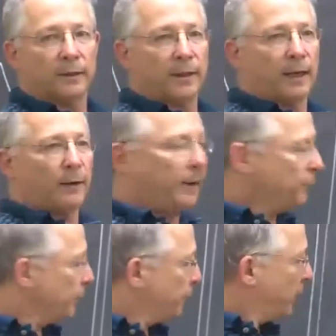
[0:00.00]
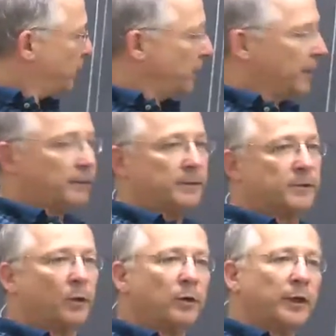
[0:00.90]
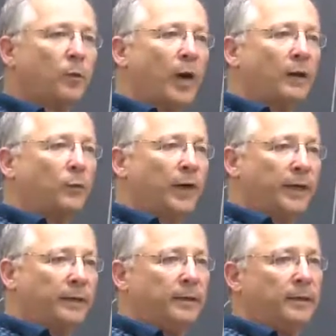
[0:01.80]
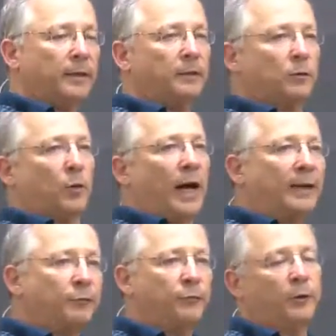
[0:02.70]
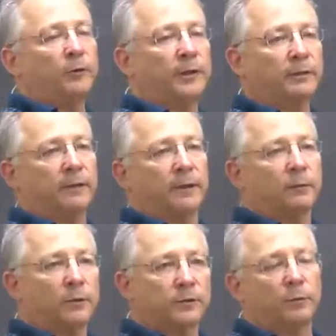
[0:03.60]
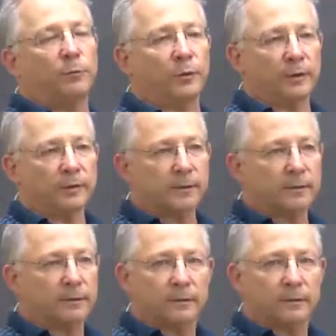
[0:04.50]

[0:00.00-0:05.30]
Now every formula, there's only one way to unfold it into its components.